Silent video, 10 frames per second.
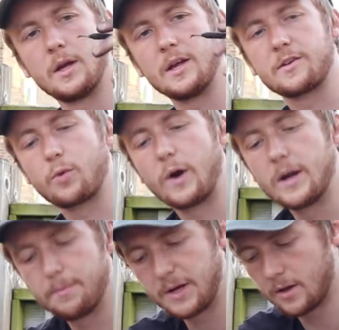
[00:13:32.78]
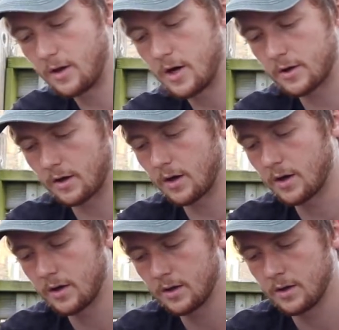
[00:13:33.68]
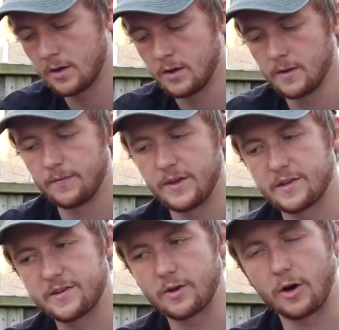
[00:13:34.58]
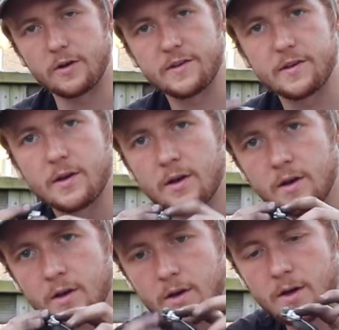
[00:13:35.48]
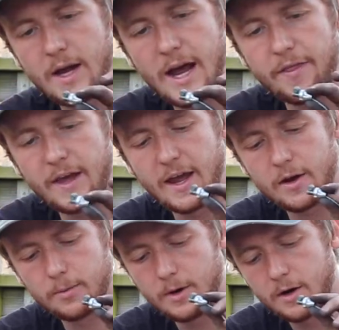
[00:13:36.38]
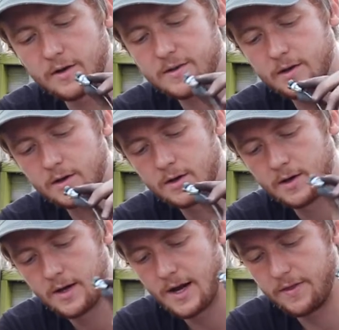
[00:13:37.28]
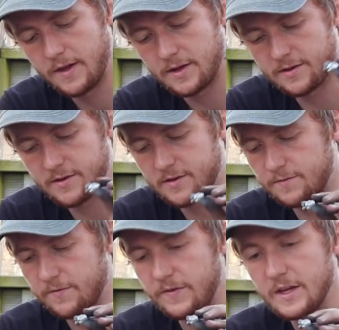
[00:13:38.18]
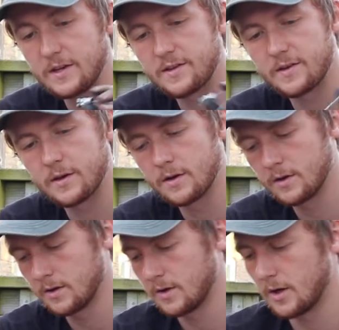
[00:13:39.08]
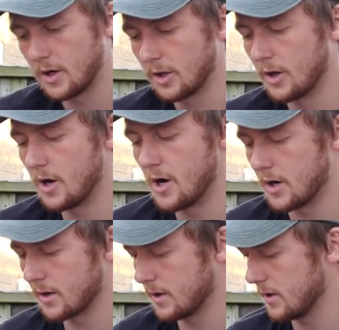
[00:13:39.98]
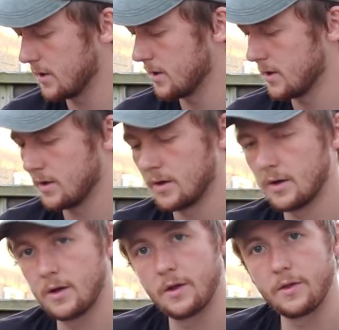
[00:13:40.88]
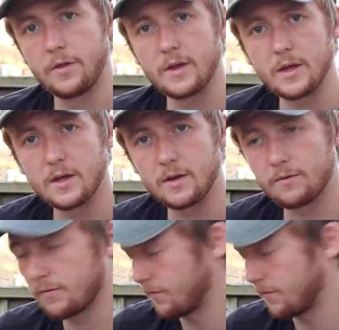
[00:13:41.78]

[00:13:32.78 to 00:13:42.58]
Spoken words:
is quite a bit longer. This starts at the handlebars and then feeds along the